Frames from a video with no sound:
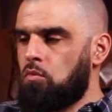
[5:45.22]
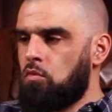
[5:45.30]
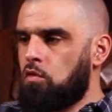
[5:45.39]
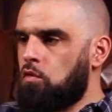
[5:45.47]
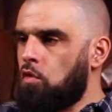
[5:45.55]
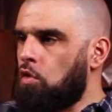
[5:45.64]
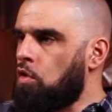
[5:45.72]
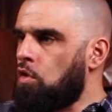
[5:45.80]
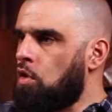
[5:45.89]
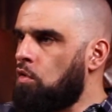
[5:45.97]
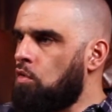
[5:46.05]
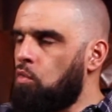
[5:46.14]
So,
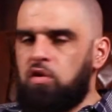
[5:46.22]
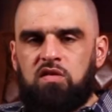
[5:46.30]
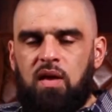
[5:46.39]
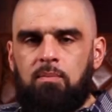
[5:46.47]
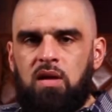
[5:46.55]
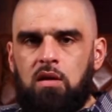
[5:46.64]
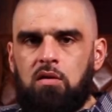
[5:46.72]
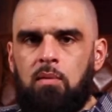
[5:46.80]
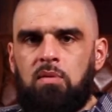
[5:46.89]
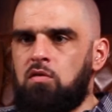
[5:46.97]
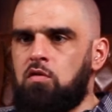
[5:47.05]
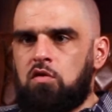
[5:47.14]
uh, what does that mean? That
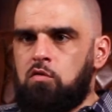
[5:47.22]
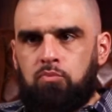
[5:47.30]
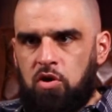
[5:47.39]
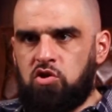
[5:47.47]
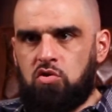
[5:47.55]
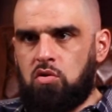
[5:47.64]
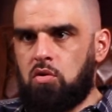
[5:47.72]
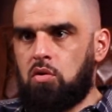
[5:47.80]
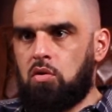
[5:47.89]
means there's pressure,